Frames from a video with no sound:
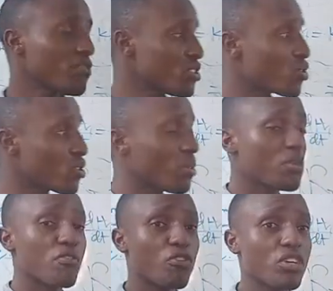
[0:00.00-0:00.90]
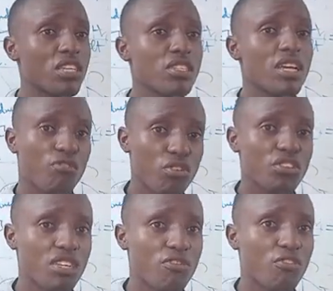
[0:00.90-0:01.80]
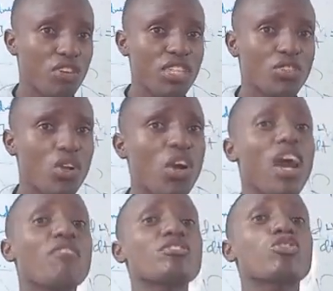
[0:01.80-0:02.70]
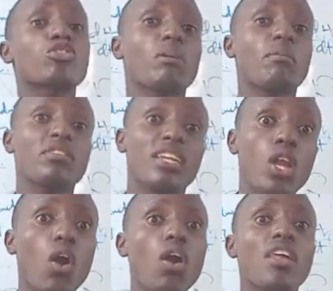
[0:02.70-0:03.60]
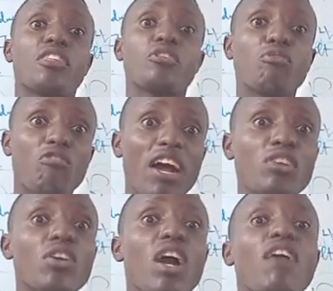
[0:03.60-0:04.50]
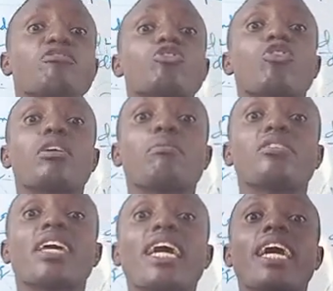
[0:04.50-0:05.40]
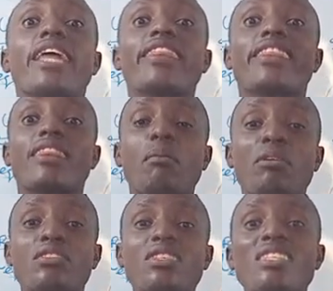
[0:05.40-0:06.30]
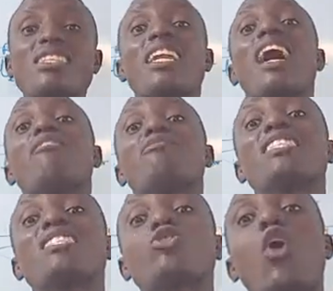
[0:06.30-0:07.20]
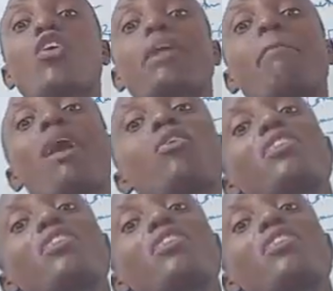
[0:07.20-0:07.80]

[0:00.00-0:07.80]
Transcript: just talked about the Fourier's law. I'm just talking about the law, the U value. I'm just talking about the thermal resistance, and I've just talked about